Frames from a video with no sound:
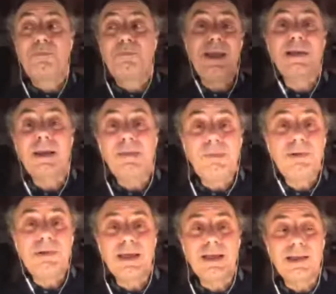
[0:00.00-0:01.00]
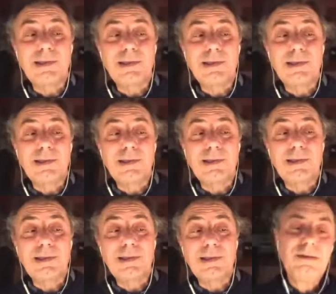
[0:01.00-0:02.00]
playing that music, and I see
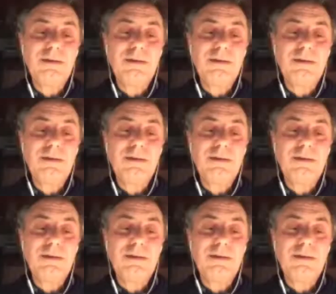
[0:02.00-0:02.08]
today